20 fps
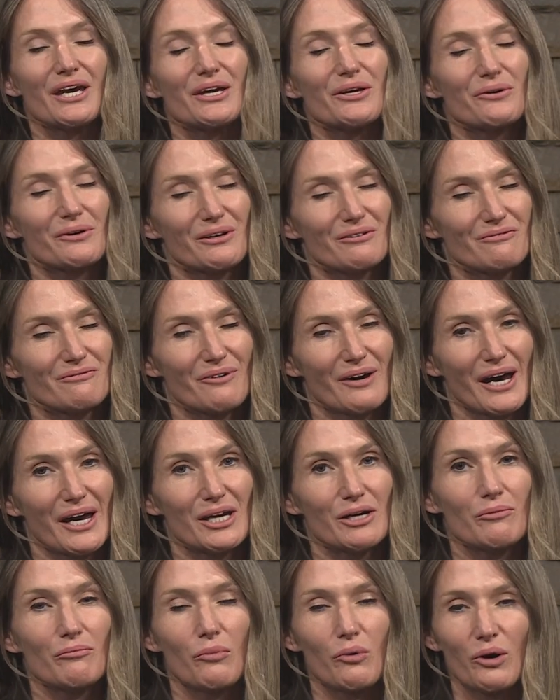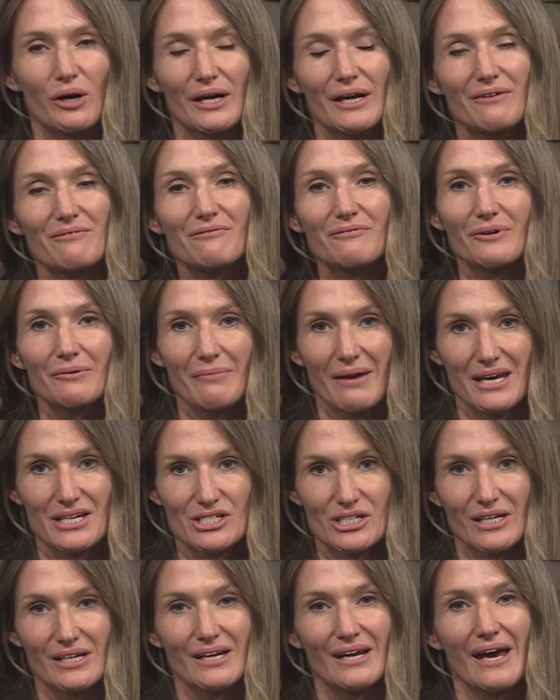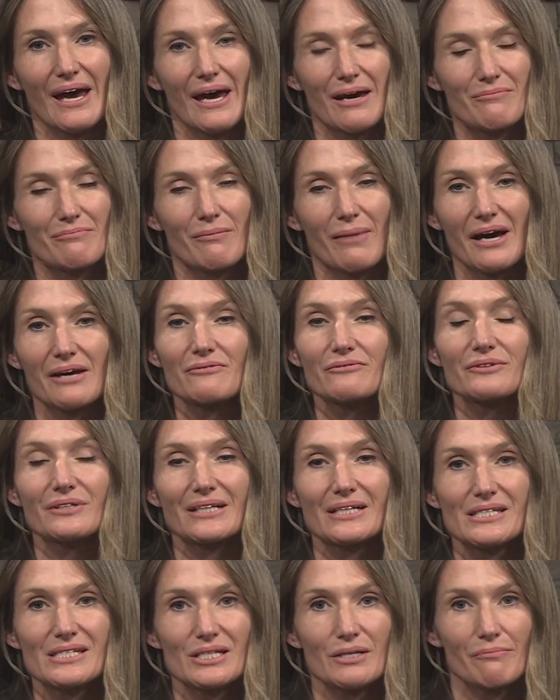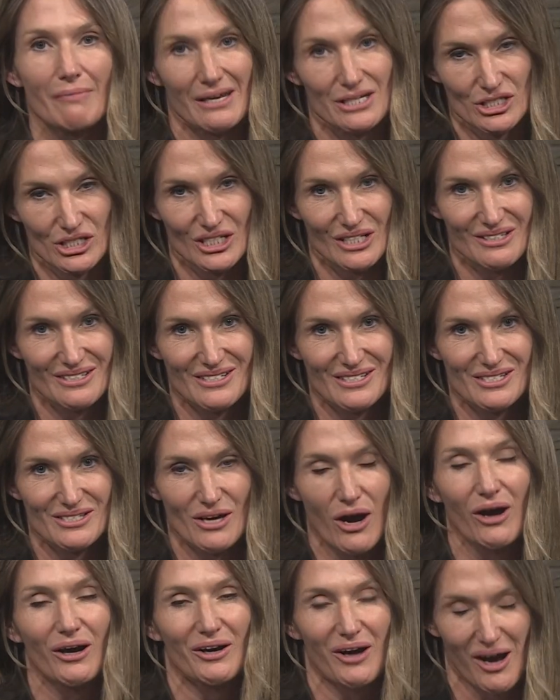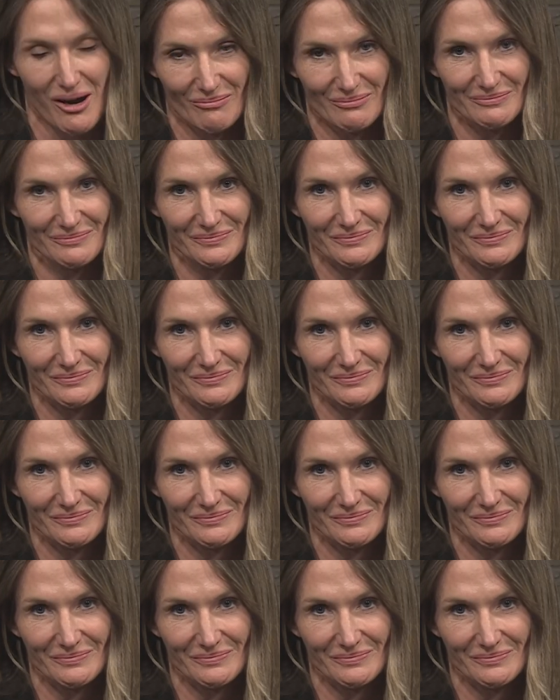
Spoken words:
You can find more information at mindfulnessdimensions.com.